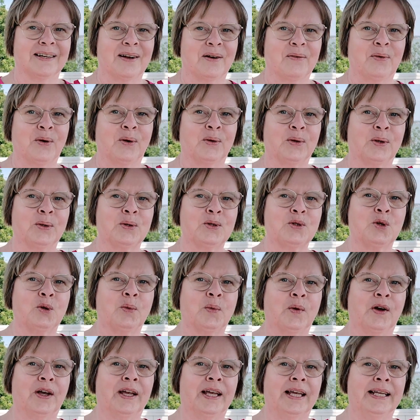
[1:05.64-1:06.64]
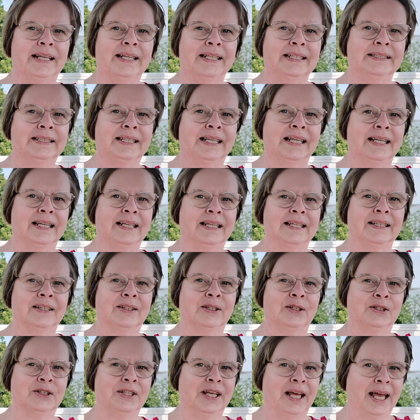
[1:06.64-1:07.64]
for those who were editing
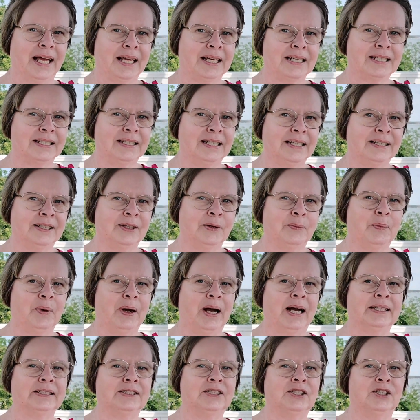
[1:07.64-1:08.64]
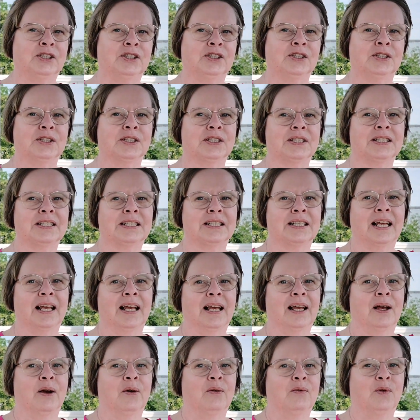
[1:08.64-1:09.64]
the text in the patterns,
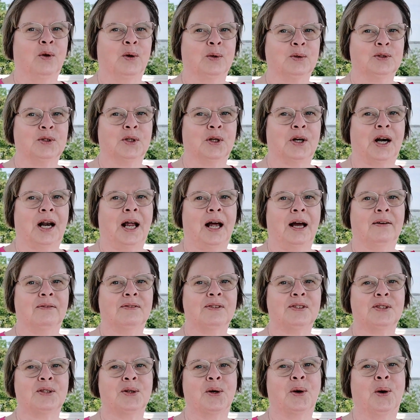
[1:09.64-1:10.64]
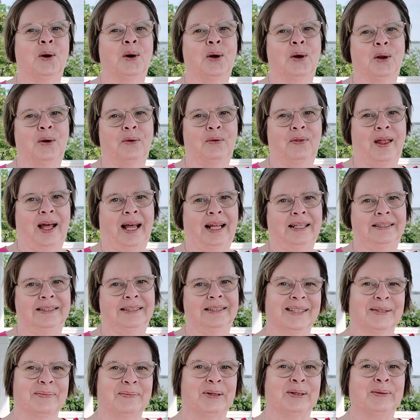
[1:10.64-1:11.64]
photographs, all of that.
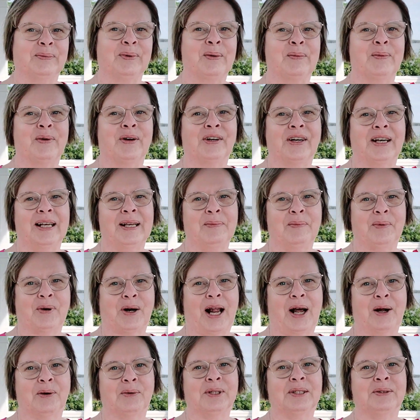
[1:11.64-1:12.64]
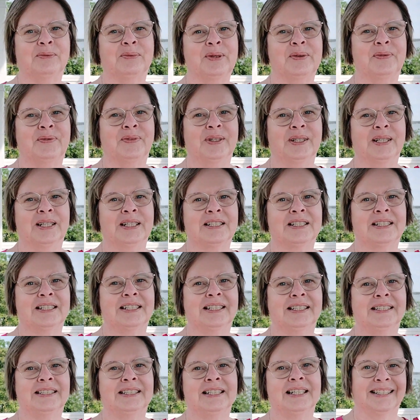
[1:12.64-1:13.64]
But we were really proud that we finished
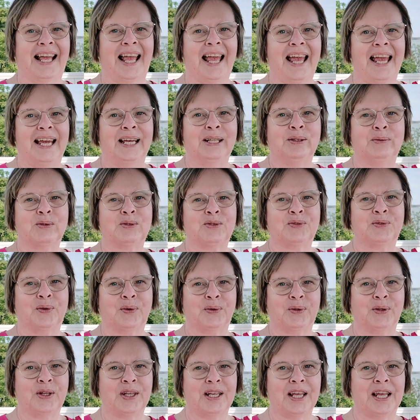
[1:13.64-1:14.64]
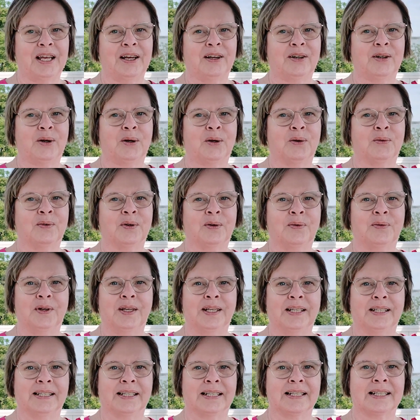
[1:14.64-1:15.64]
it. It was for the year of
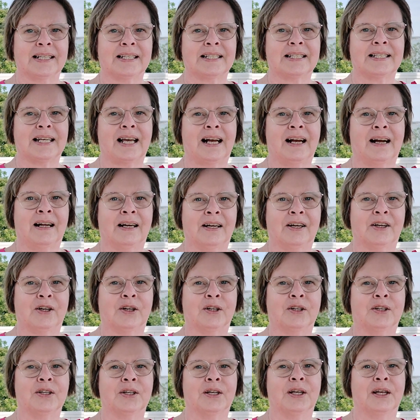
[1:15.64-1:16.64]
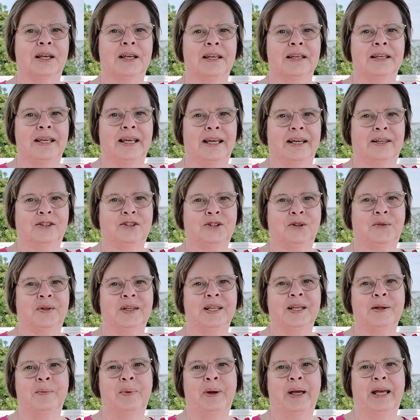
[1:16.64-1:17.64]
Finland's 100 years of
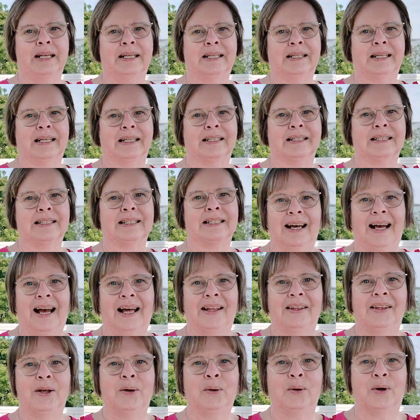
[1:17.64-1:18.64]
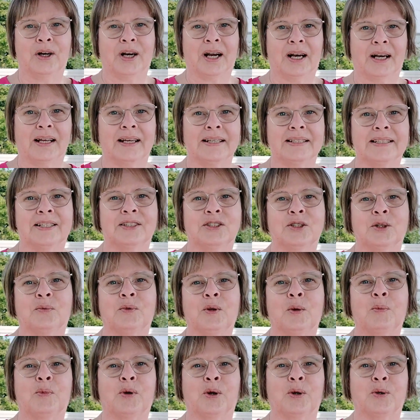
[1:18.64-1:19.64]
independence, and the organizers of
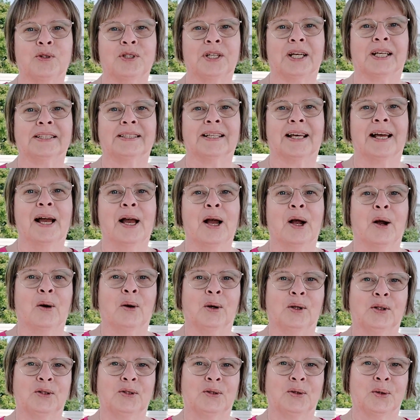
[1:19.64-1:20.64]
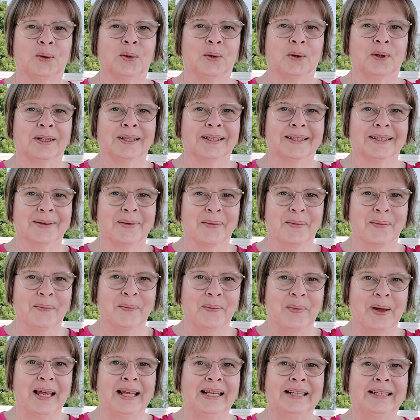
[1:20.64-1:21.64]
the project got to
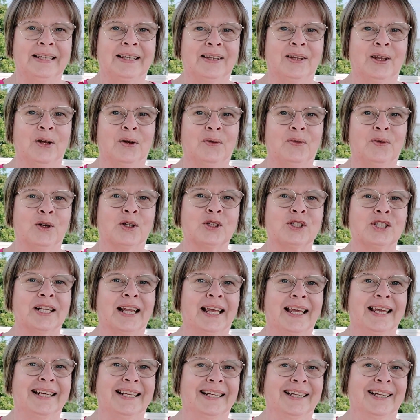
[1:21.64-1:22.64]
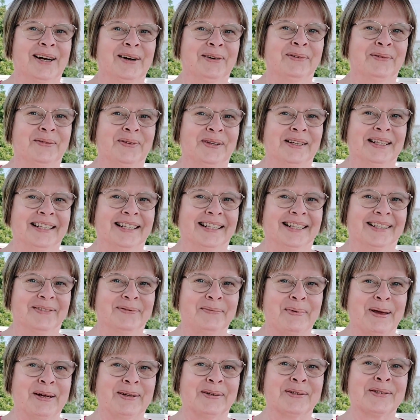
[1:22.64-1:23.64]
meet the First Lady of Finland
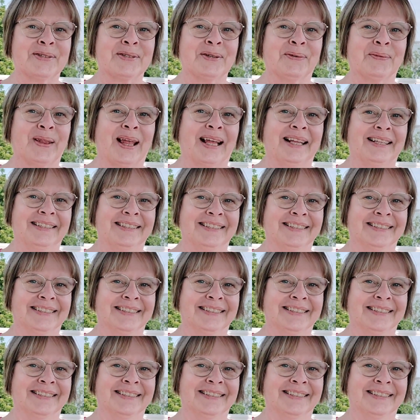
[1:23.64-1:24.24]
because of that.